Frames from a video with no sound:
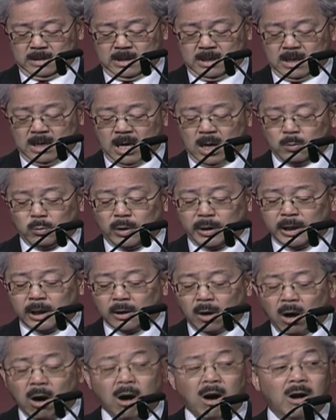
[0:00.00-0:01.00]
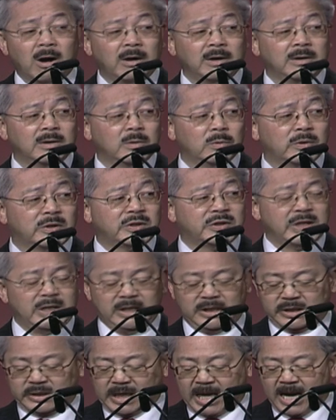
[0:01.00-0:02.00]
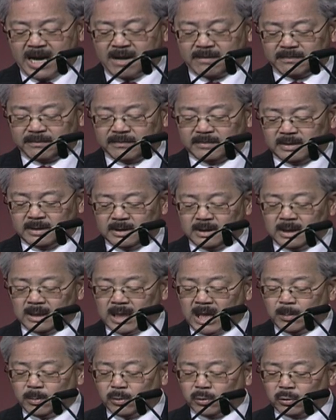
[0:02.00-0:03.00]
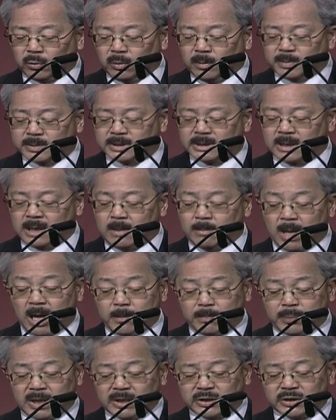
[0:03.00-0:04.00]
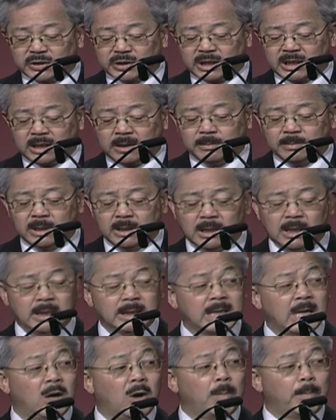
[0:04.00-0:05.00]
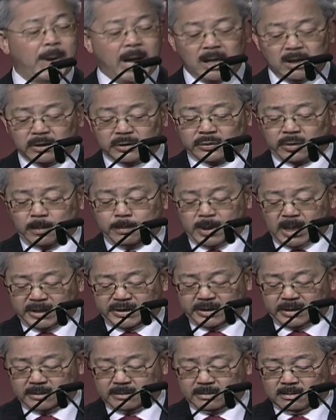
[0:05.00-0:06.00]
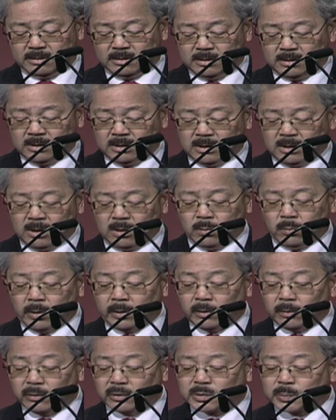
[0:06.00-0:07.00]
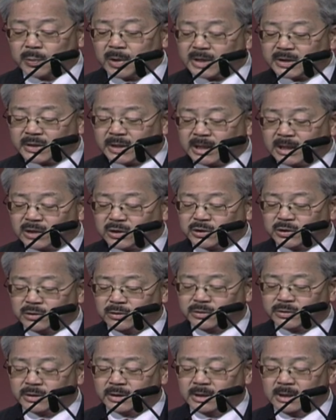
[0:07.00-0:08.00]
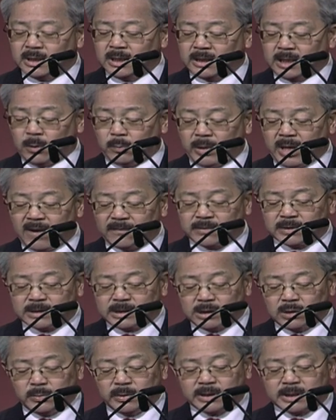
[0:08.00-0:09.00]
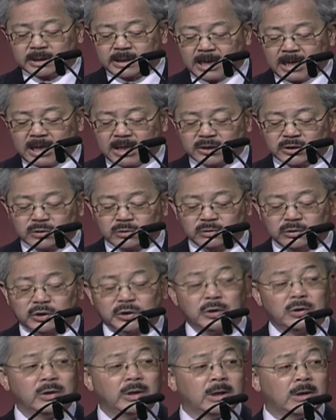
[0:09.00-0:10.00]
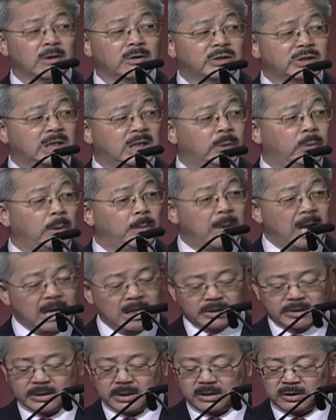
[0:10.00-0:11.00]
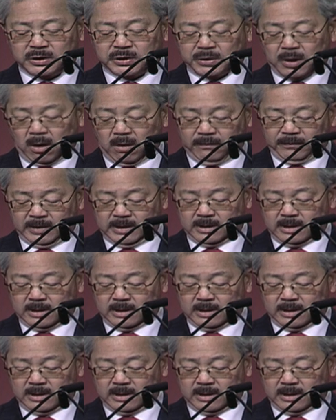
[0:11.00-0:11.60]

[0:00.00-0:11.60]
I'm working hard with city staff, labor groups, and my budget team to help balance our budget. One of those pressing issues that we have to deal with today is to ensure that our city remains solvent